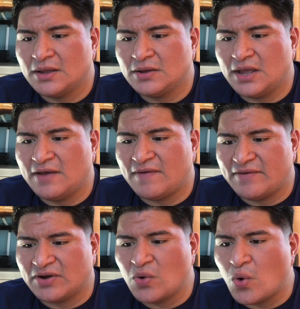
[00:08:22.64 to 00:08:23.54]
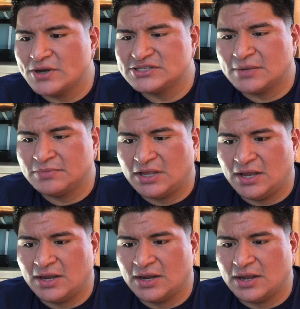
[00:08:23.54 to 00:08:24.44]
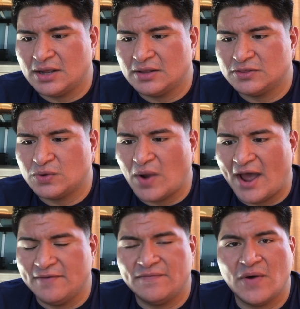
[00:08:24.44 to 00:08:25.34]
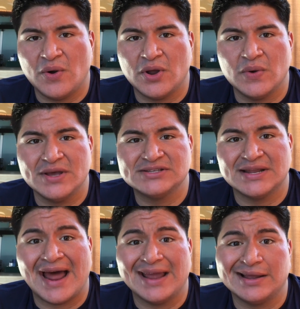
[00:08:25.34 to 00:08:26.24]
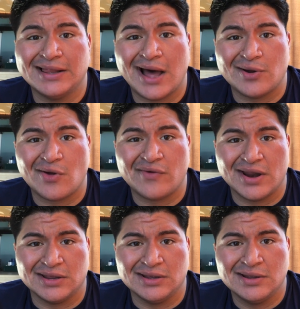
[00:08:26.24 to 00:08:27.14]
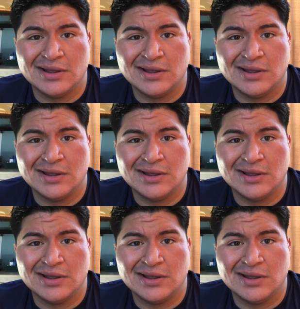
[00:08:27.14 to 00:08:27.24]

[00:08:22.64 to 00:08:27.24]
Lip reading: if I record something through iPhoto, it's in iCloud already.